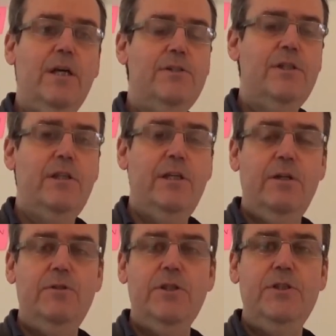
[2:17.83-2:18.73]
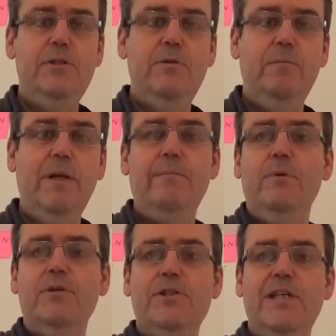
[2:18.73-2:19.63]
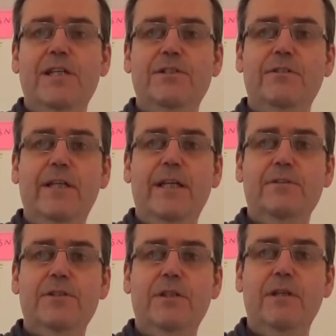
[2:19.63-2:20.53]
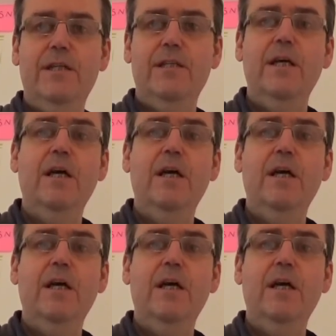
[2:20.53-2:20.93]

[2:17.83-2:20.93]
so they don't just do a black box test on the outside,